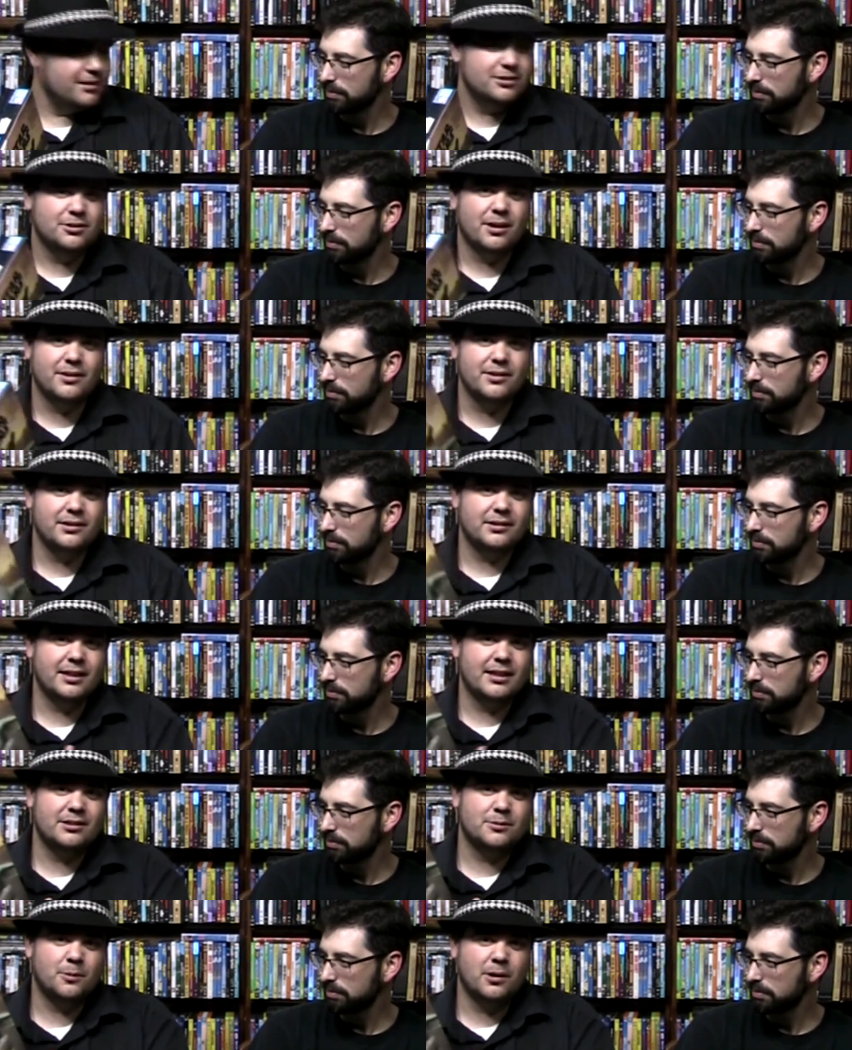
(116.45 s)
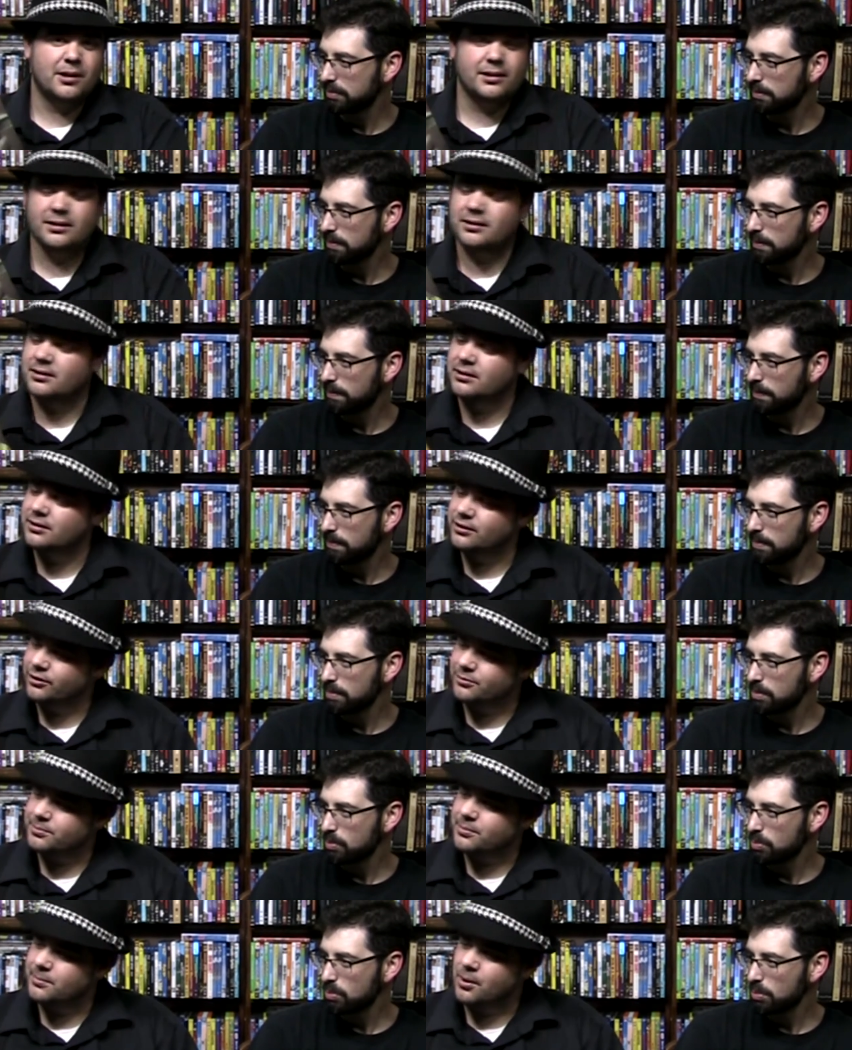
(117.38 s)
Speaker 1: So I think that's why
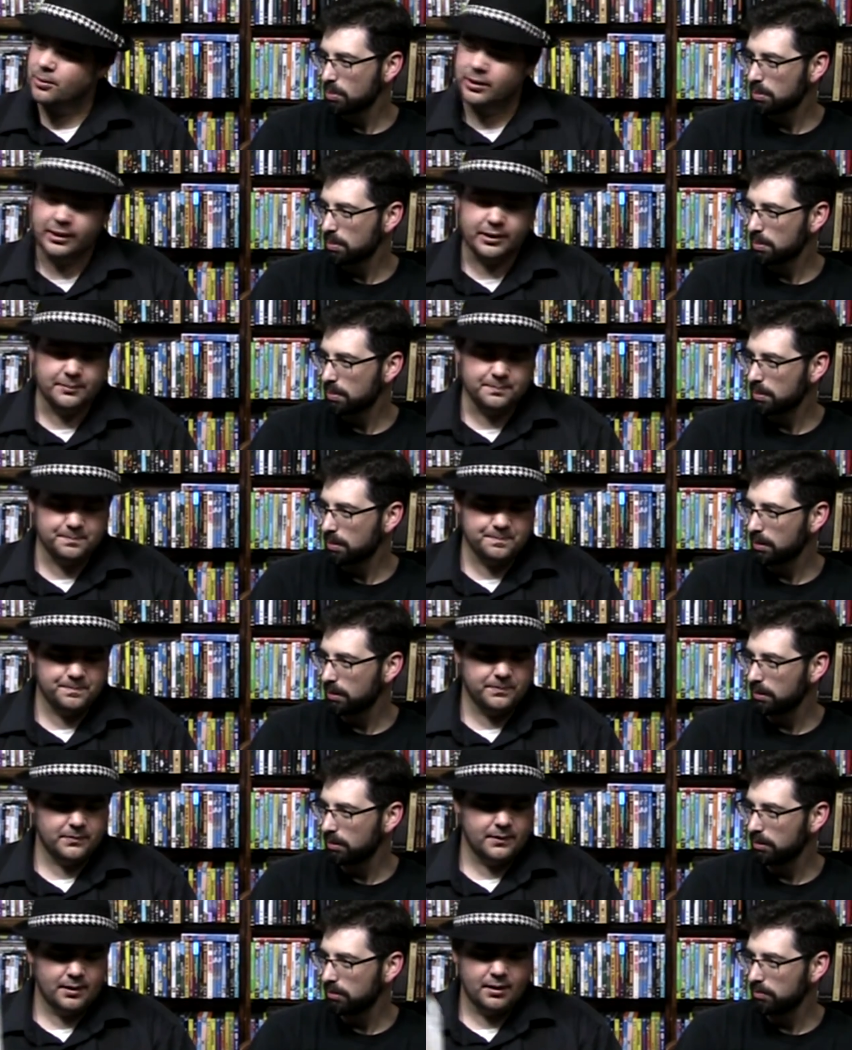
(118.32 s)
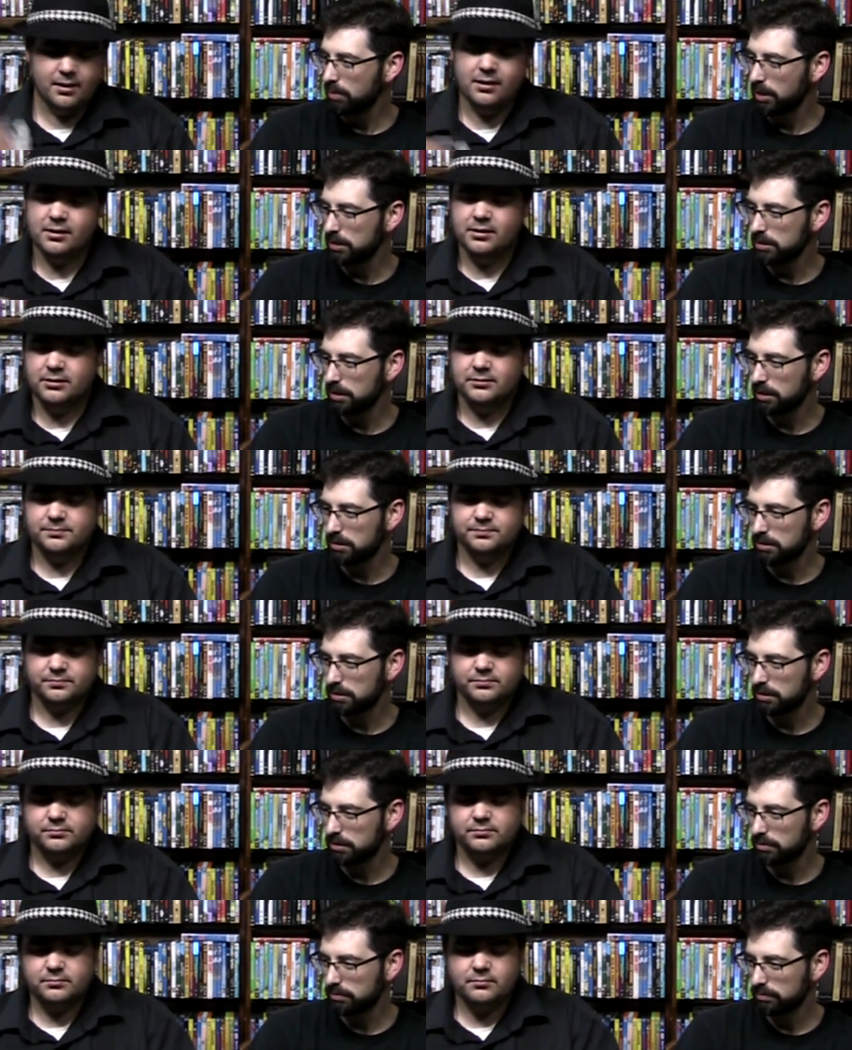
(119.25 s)
they're promoting it. Makes
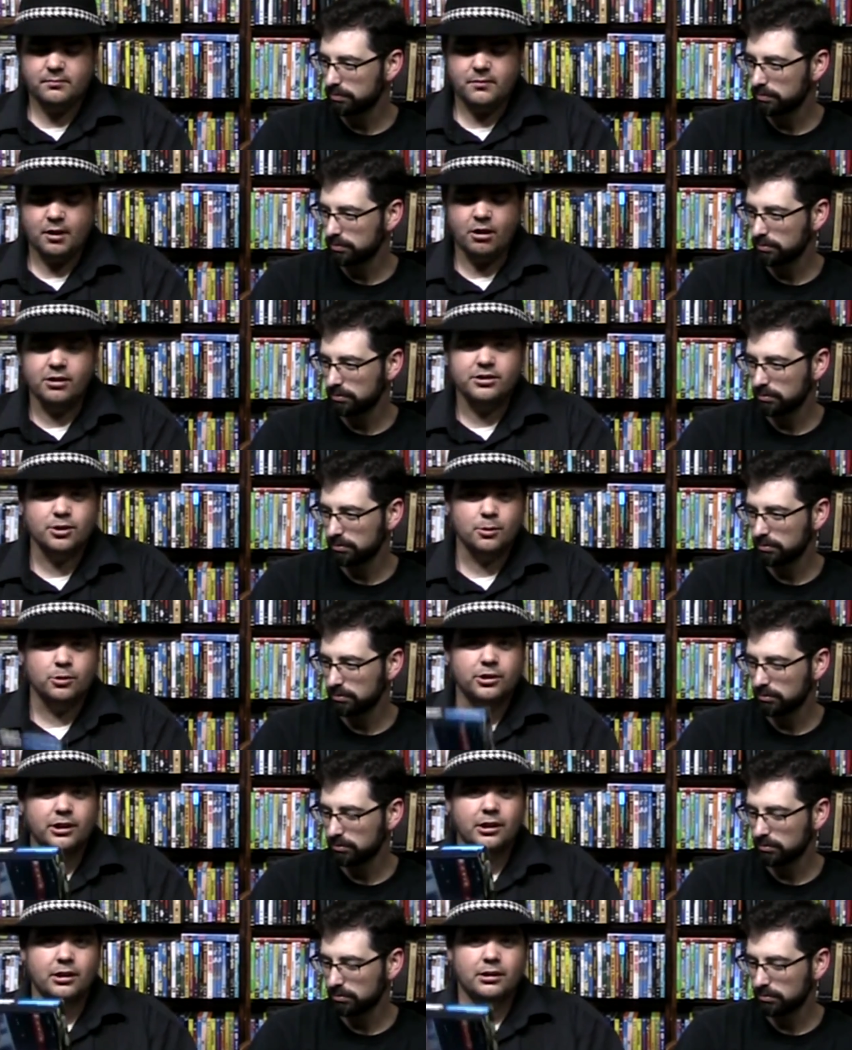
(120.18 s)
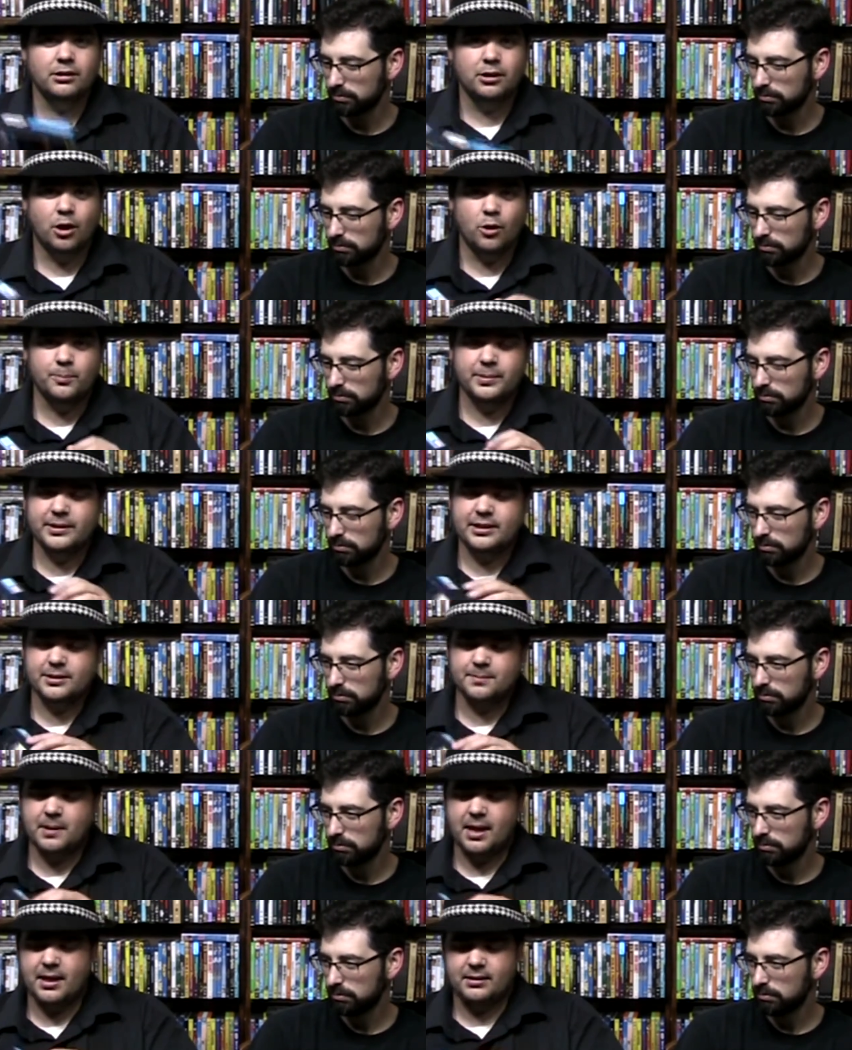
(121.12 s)
sense. Alright, so we're going to open this
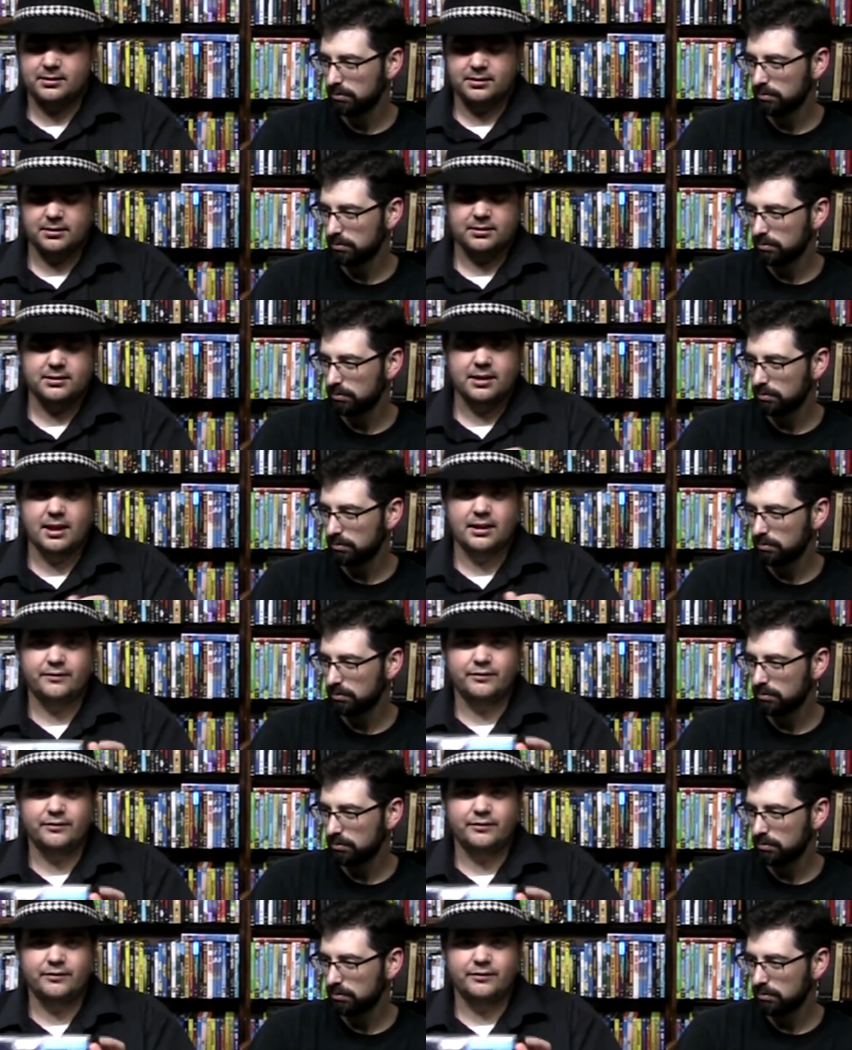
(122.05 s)
box. It's not